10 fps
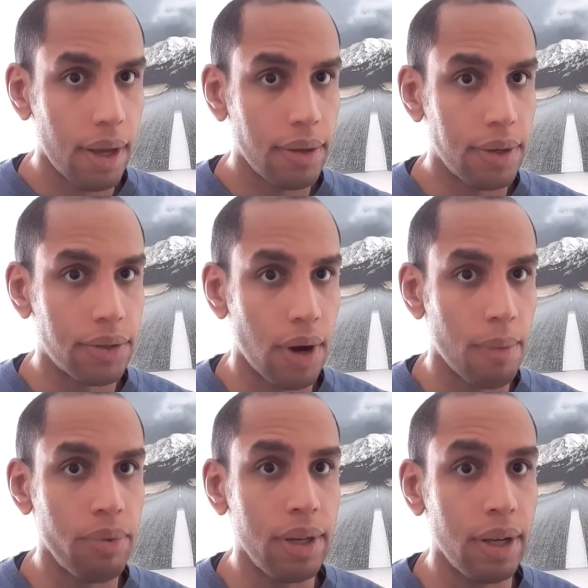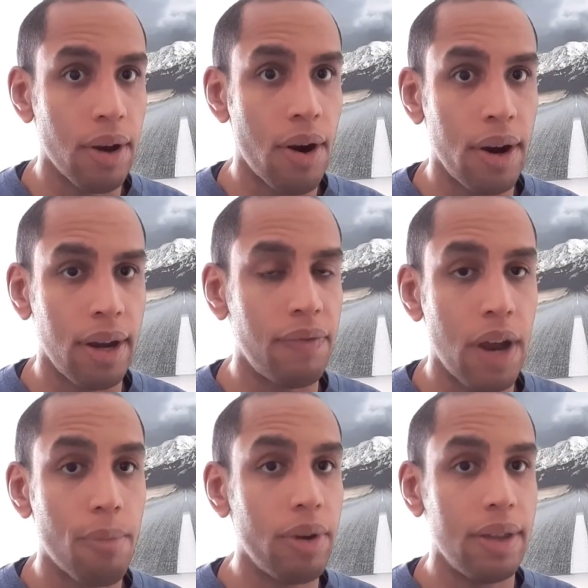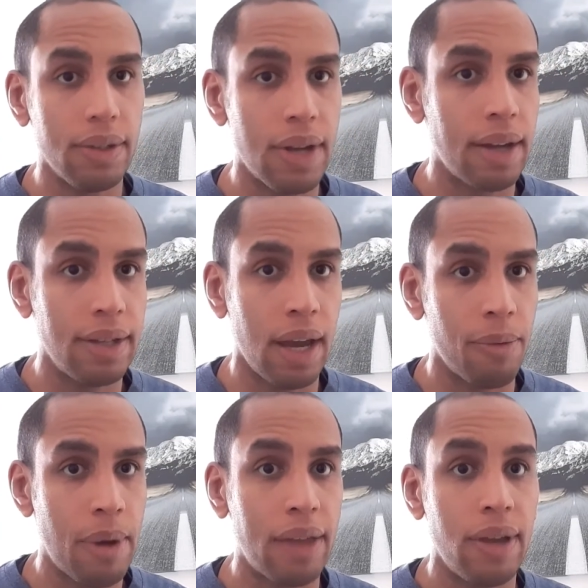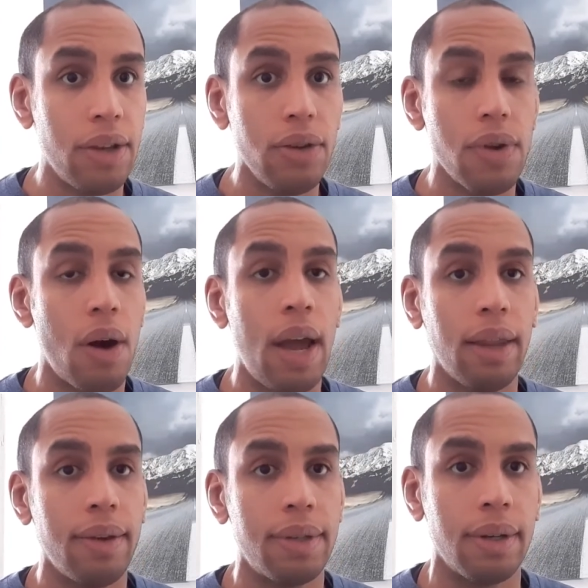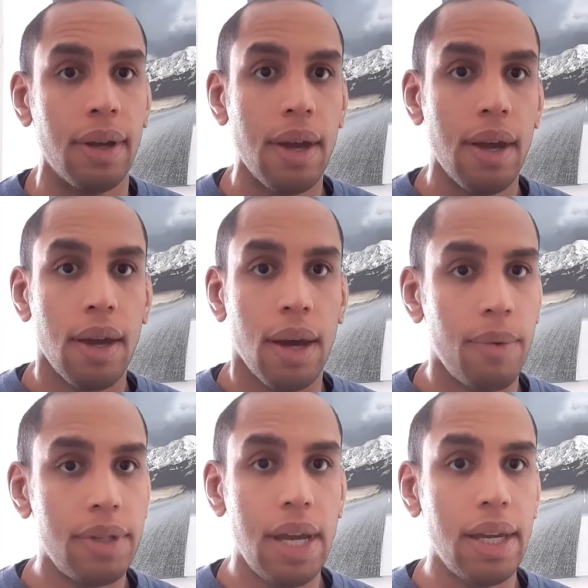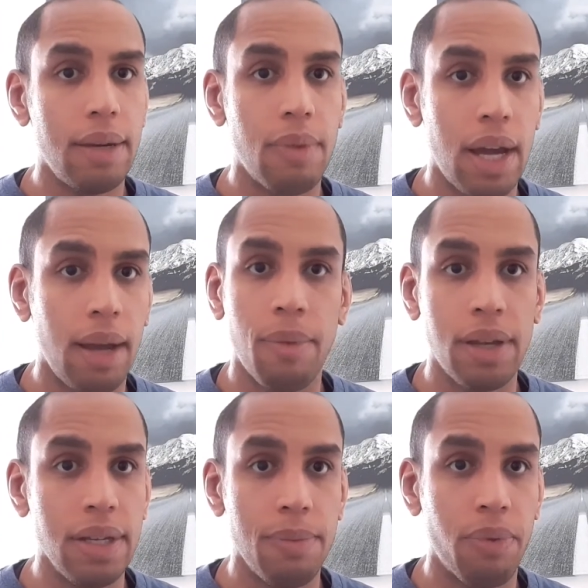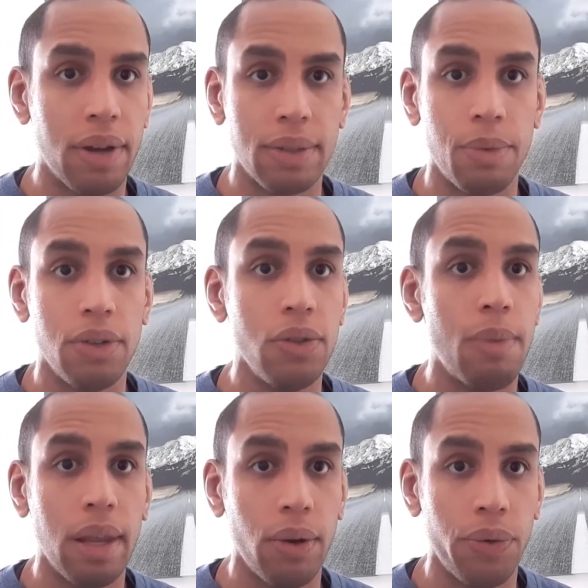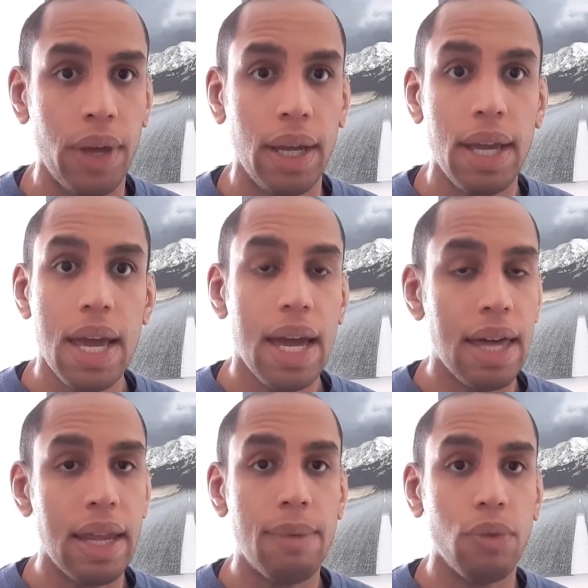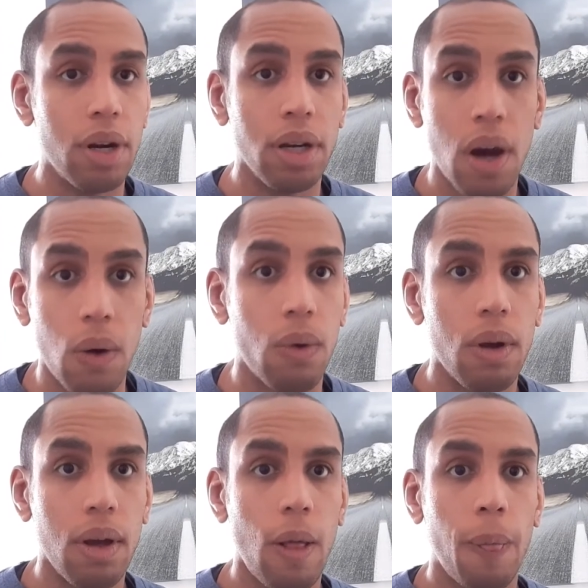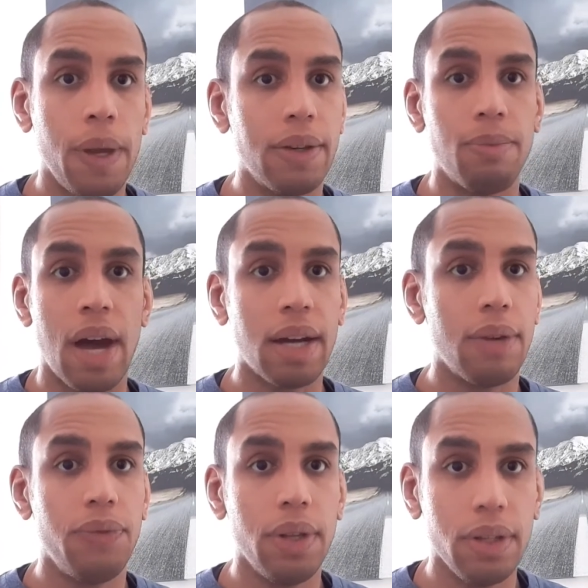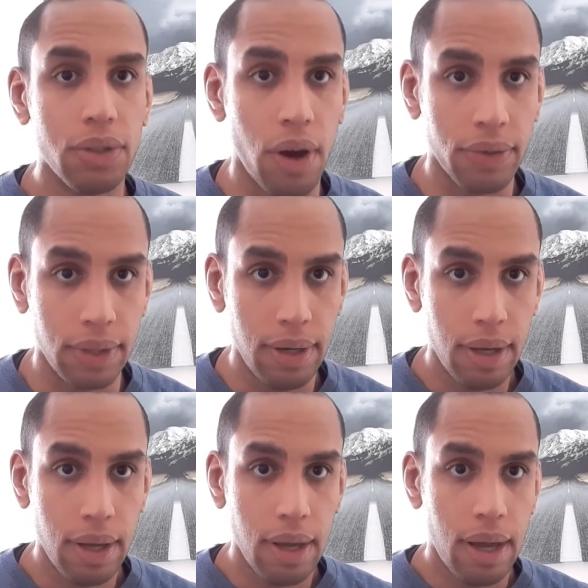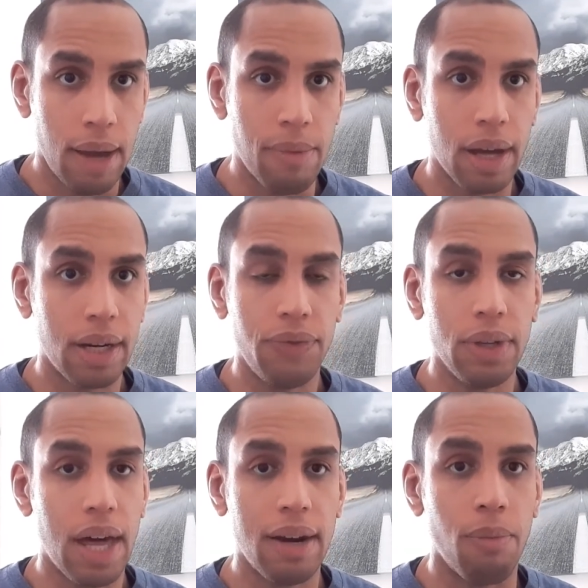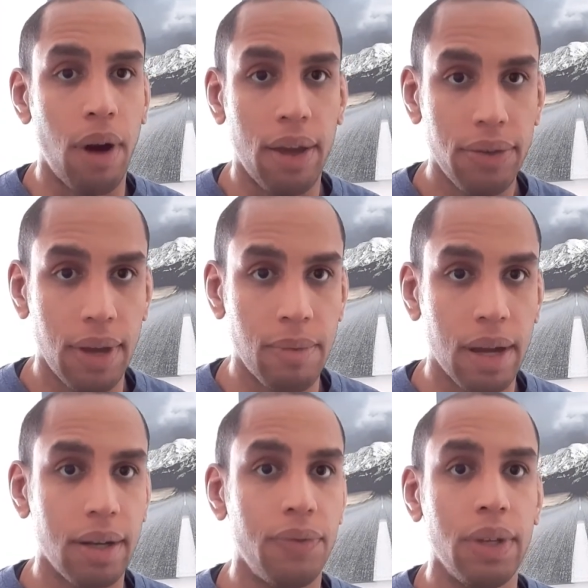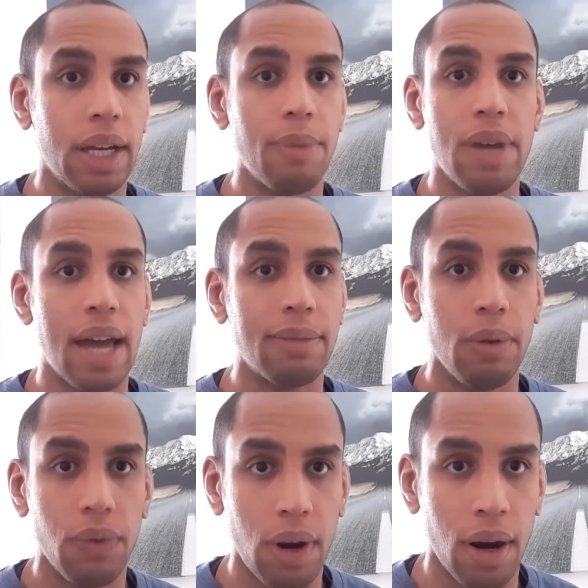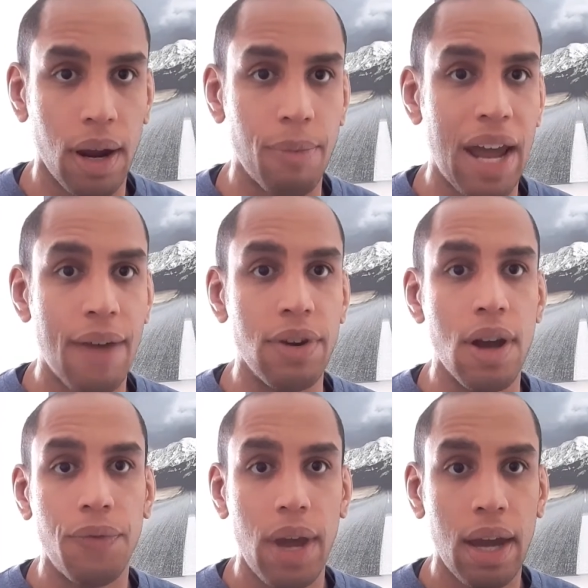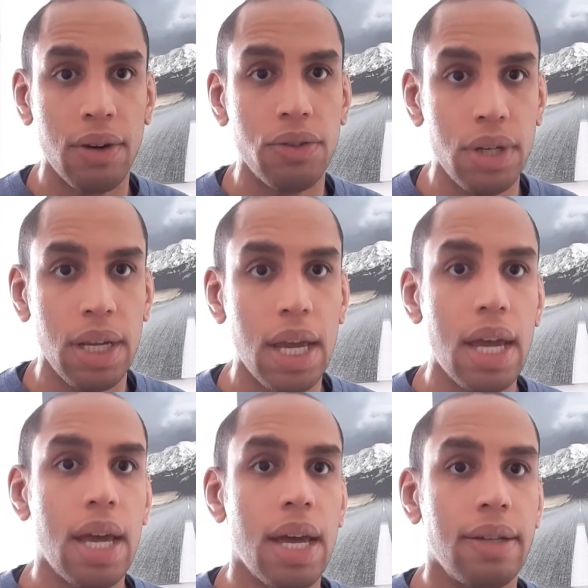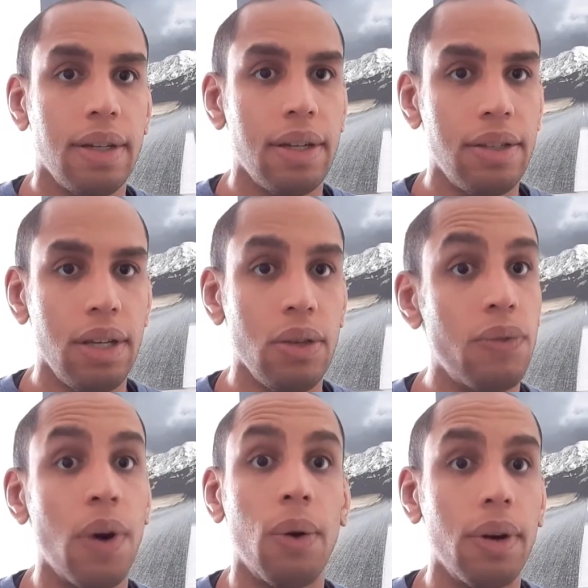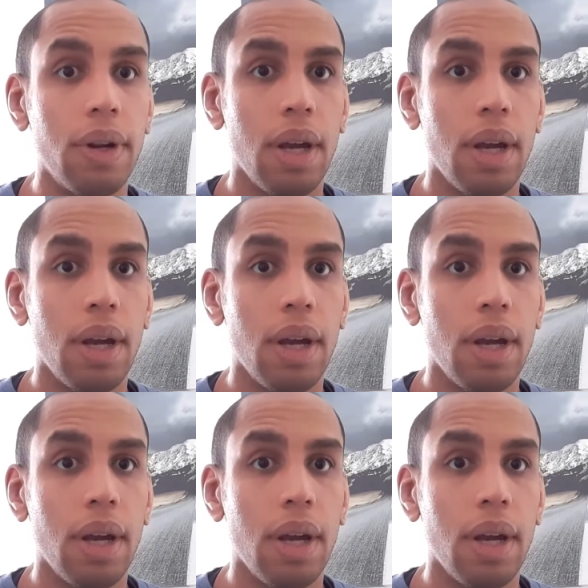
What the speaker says: to start breathing hard. And if their breathing's not down pat, then you know, hey, listen, I'm going to take in my deep breaths. I'm going to do my little thing, and then I'm going to go because I'm not going to feel exhausted. I'm not going to feel out of breath. I'm not going to feel like I'm gasping for air. I'm going to have enough energy to continue forward.